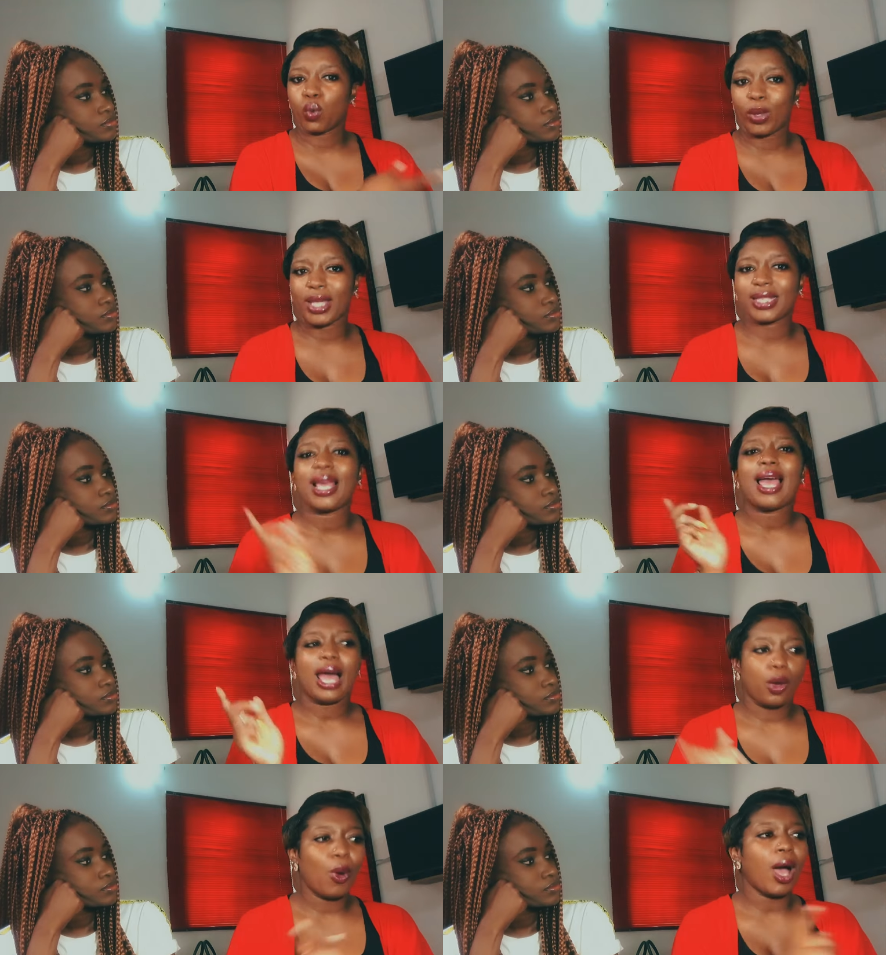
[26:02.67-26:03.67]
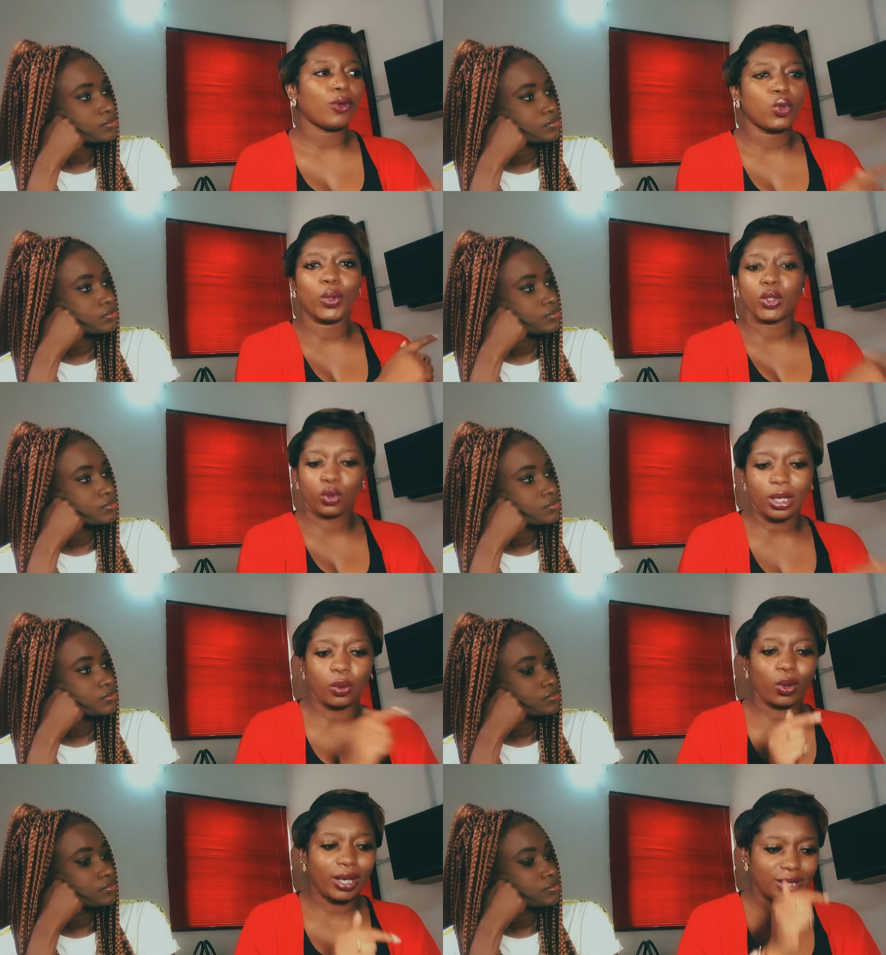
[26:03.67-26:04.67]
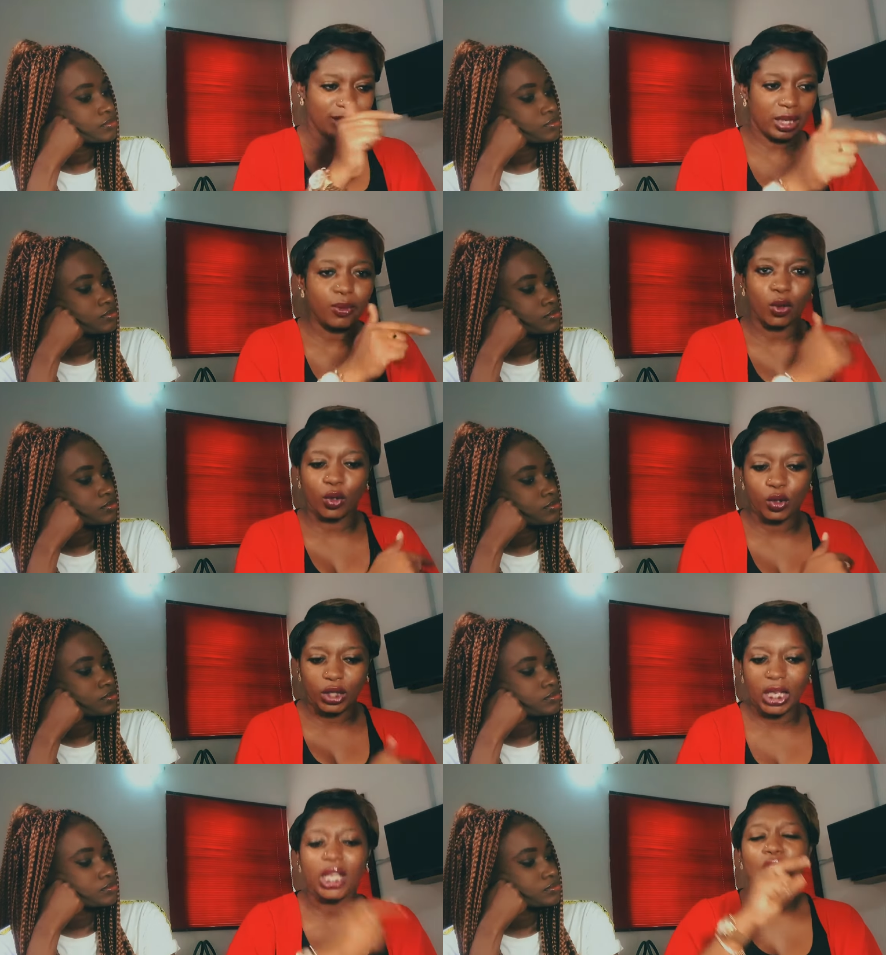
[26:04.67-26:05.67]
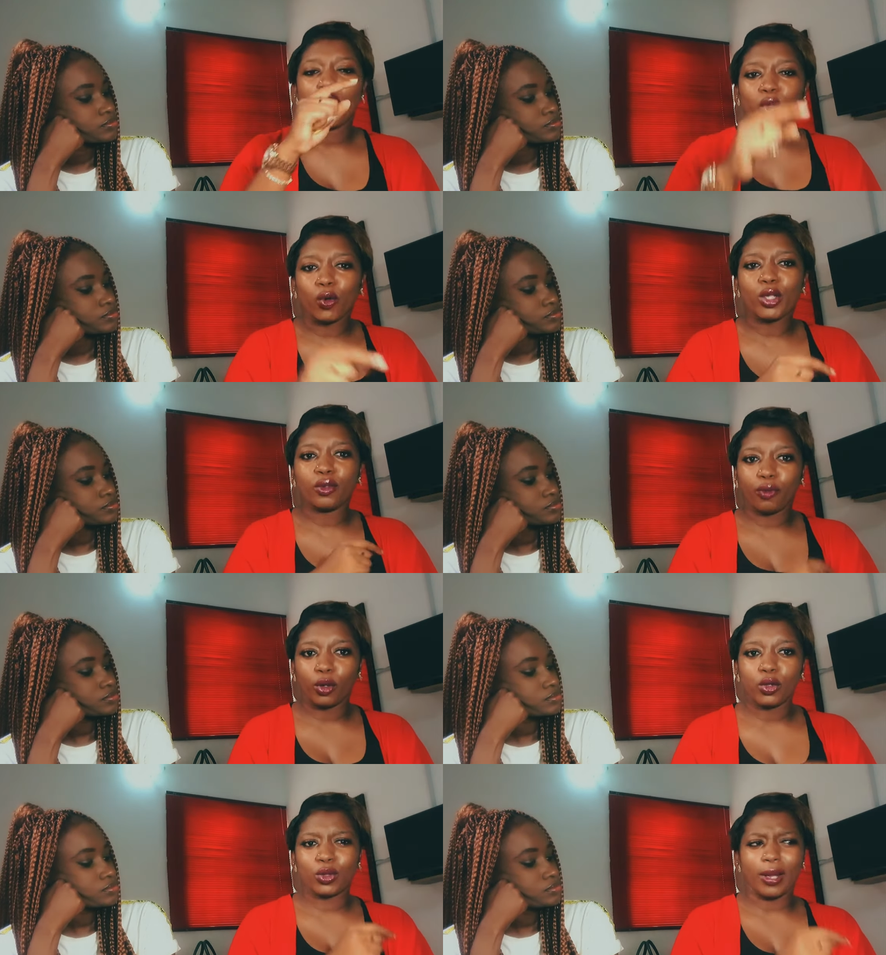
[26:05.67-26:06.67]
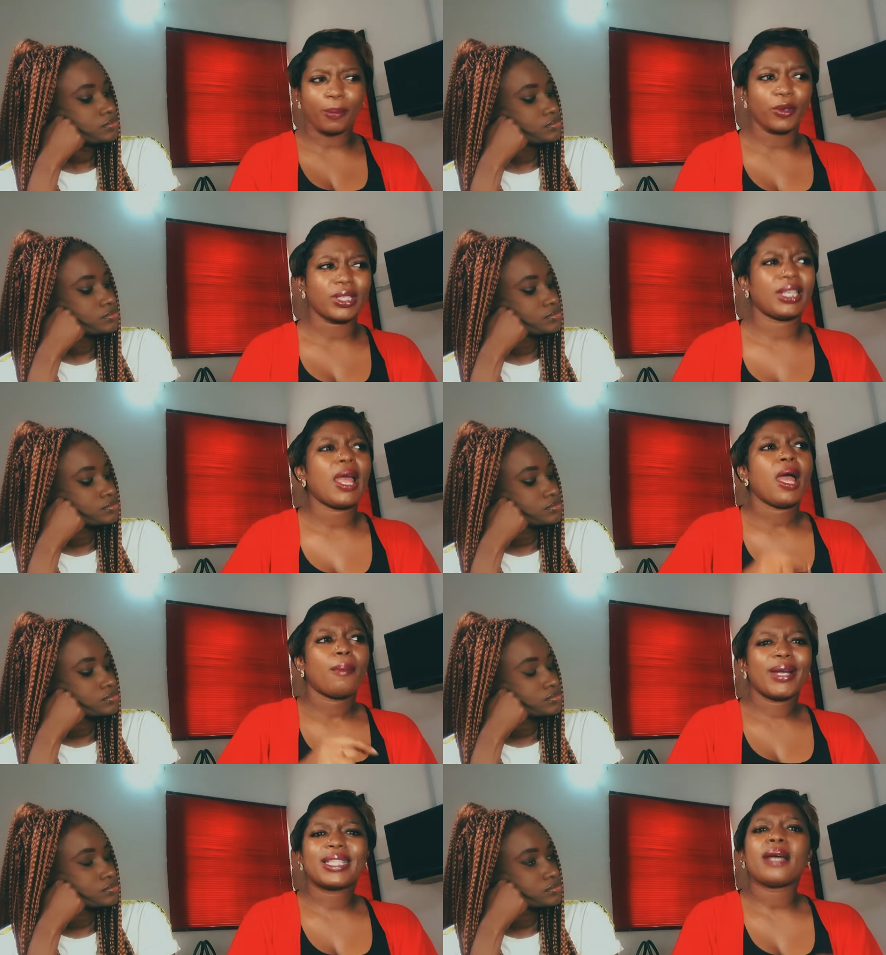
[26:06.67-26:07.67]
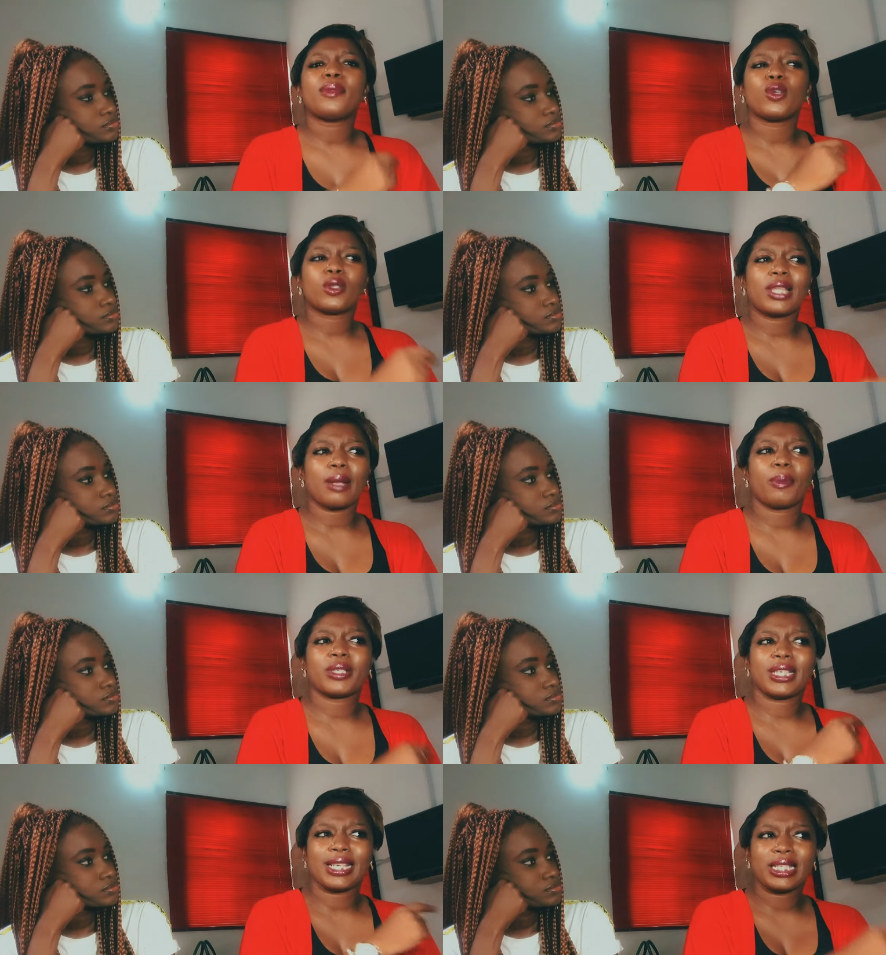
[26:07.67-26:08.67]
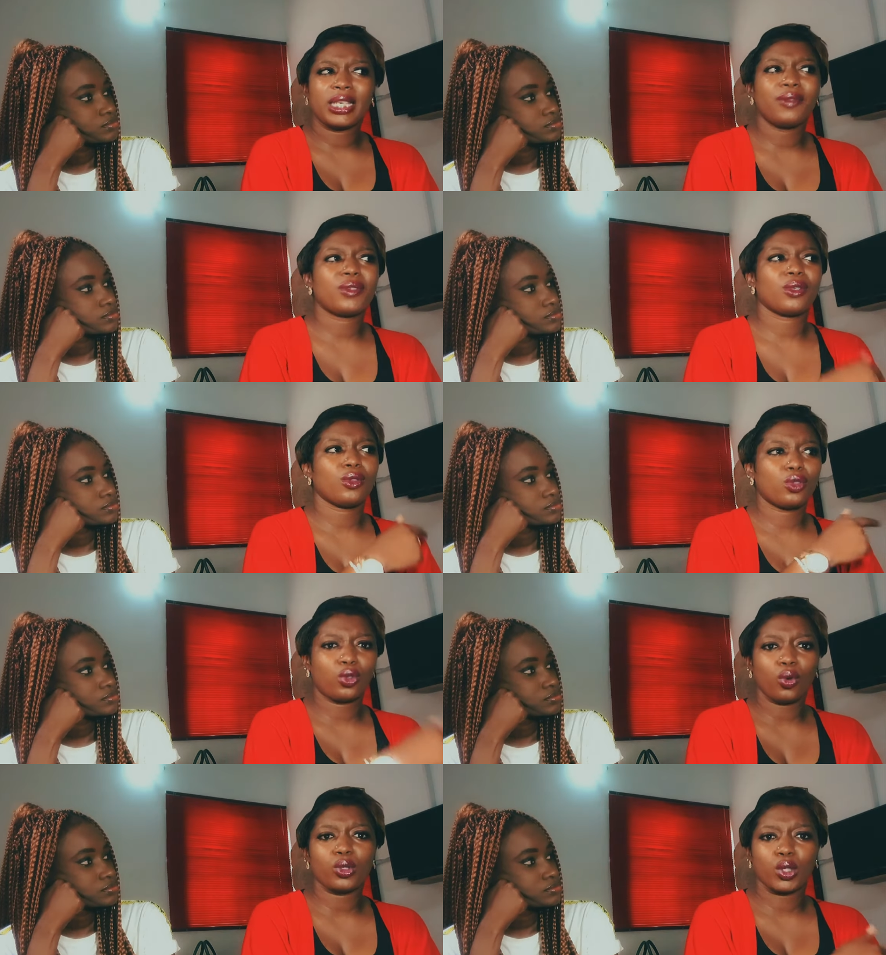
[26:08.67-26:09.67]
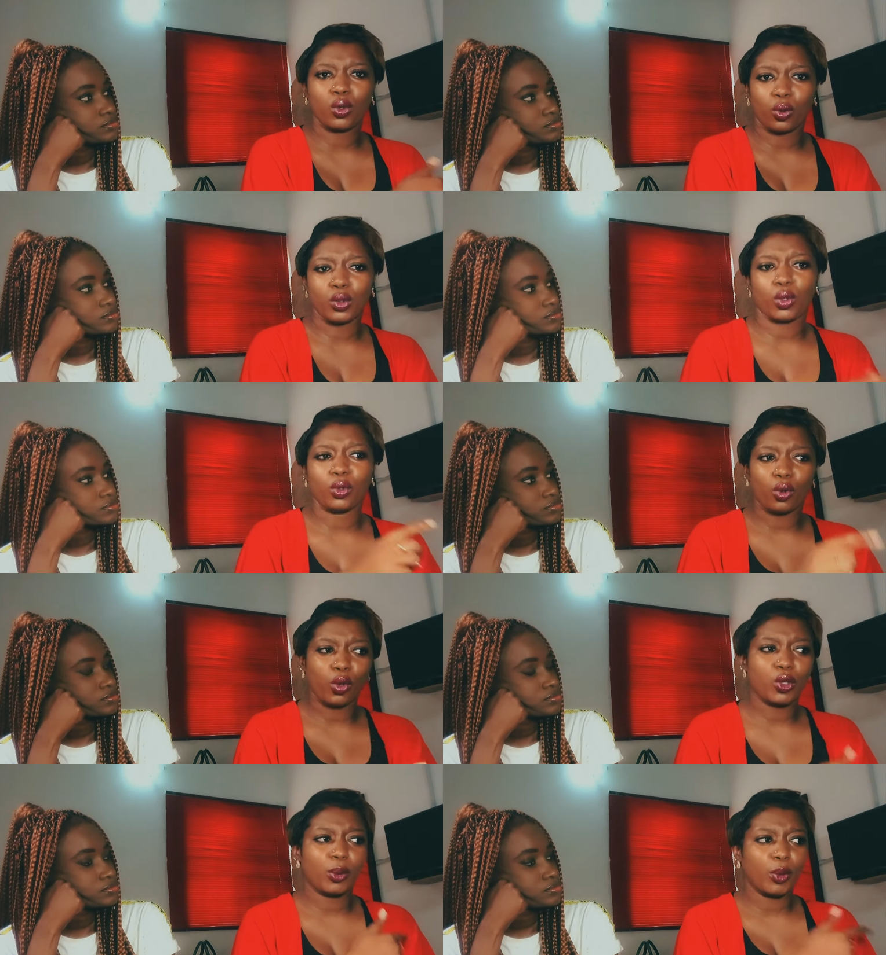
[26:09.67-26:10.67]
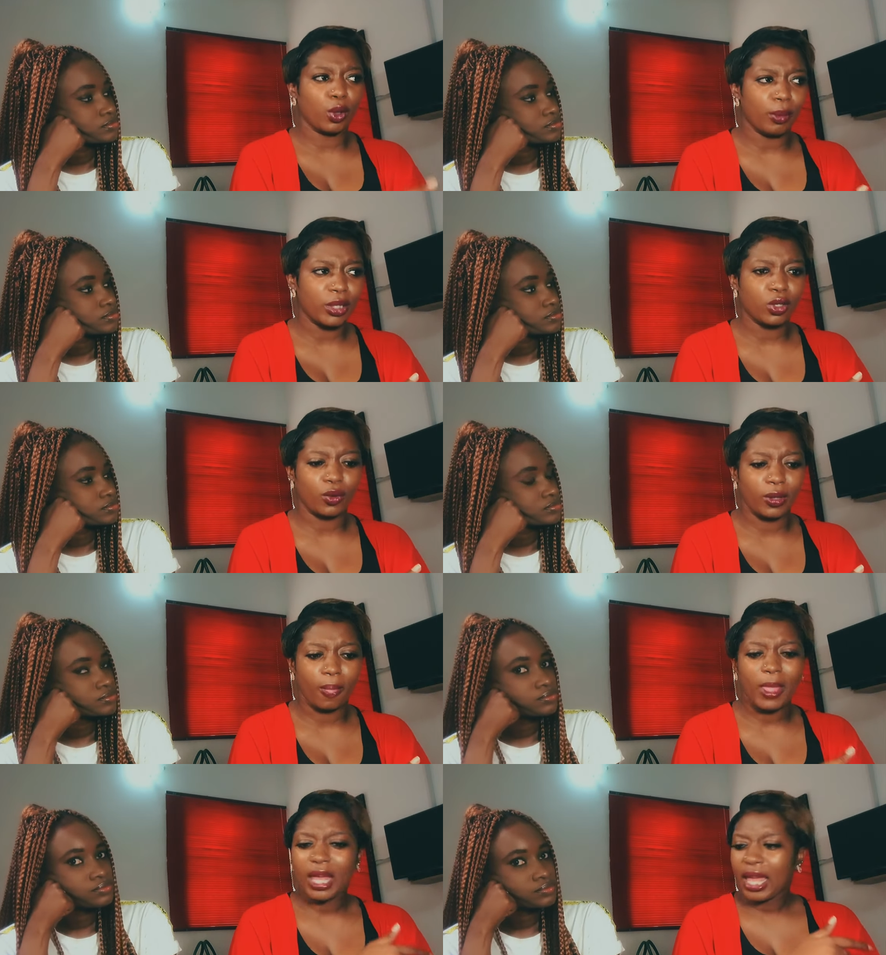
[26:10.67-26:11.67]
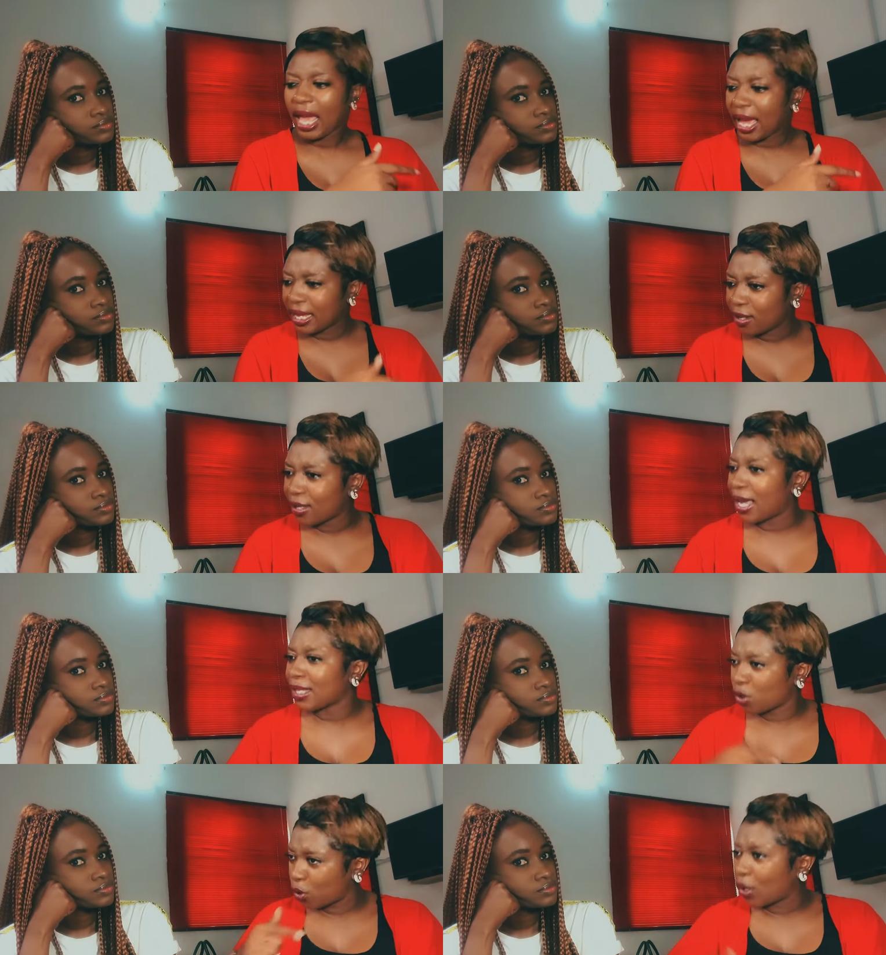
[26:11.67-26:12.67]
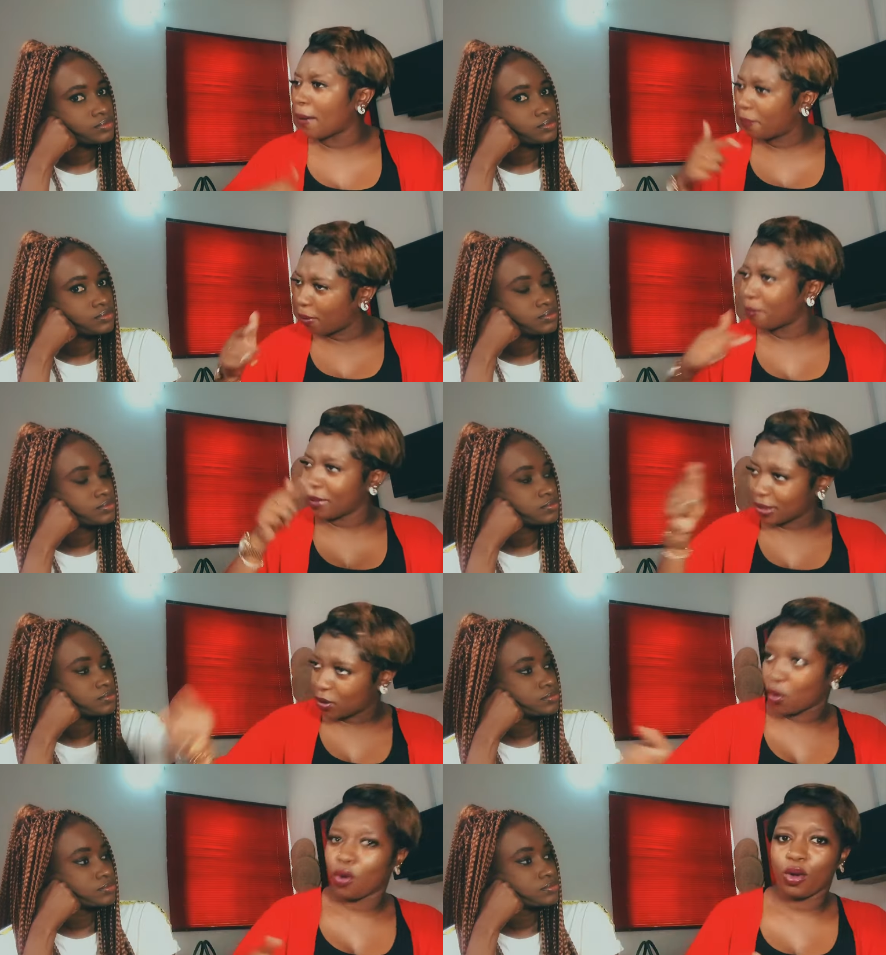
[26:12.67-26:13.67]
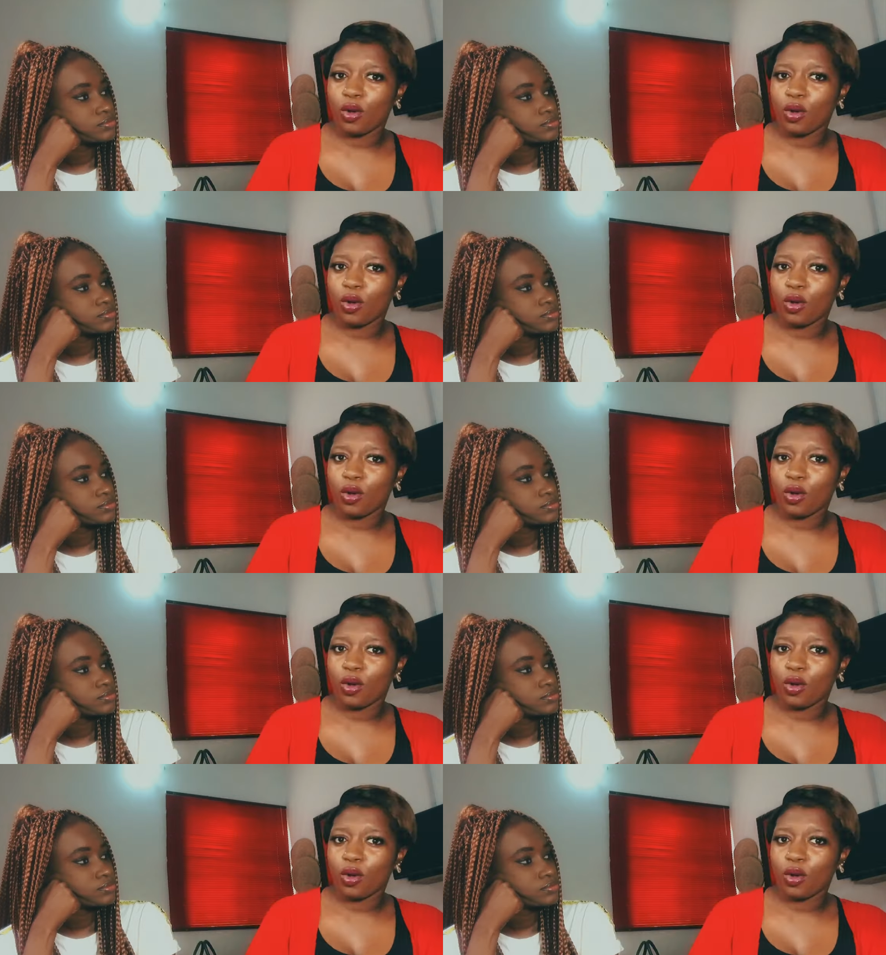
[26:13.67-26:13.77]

Speaker 1: weeks and how do we do that what are the steps you're going to take you're going to follow through that person by the time those that person achieves those goals or all those people you're mentoring so you can put mentor